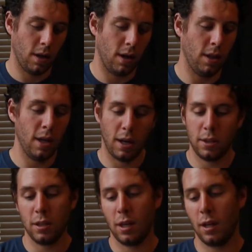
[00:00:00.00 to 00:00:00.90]
And then I
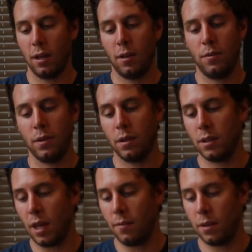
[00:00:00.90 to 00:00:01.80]
think they
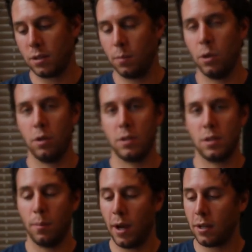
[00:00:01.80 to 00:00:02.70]
gave us some hooks
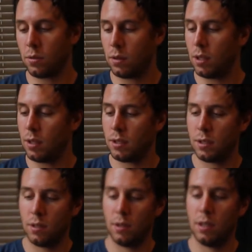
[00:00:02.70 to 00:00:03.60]
to match with
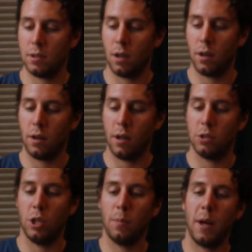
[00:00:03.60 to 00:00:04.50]
this. These are uh,
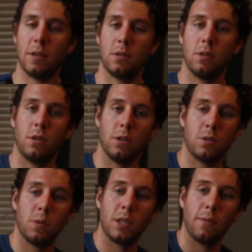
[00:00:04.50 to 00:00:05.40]
Jigmaster
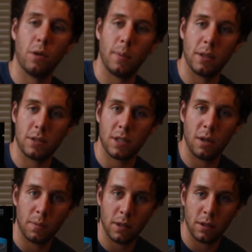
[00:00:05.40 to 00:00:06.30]
hooks, which I've heard about this
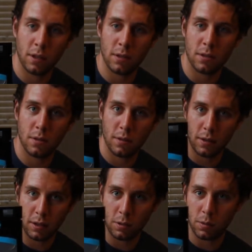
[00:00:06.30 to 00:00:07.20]
company and they
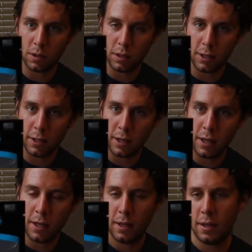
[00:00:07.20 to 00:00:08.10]
think they're really
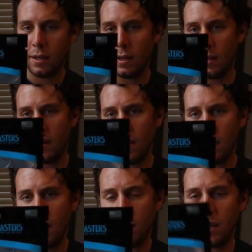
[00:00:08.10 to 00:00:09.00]
good.
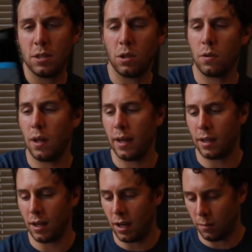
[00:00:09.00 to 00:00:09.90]
And these look
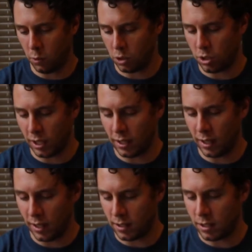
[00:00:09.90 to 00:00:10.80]
like uh, more shaky
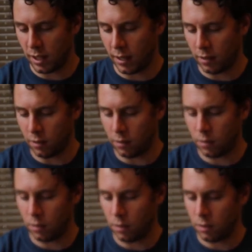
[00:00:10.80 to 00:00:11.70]
head style
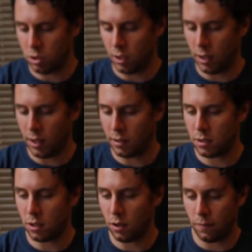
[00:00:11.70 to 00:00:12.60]
jig
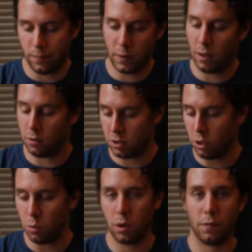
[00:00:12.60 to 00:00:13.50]
heads, so it'll
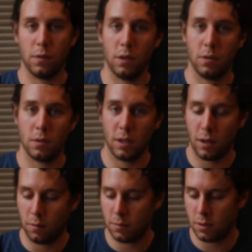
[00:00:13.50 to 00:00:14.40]
still work for those
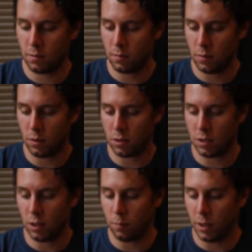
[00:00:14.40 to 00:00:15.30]
uh, those
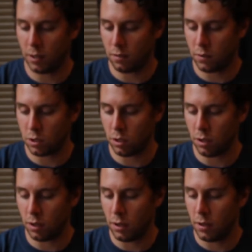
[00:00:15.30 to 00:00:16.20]
stick baits for
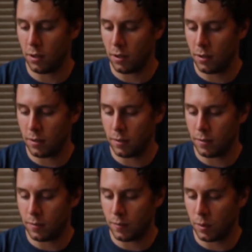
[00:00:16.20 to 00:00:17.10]
sure.
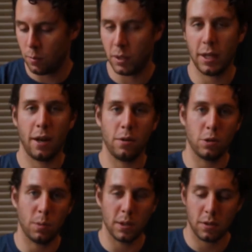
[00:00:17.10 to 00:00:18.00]
But they got a little
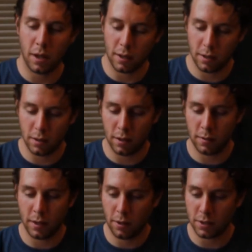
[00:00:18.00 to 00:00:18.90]
twist lock on there.
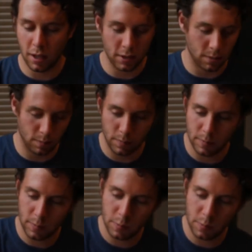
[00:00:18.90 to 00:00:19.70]
That looks awesome.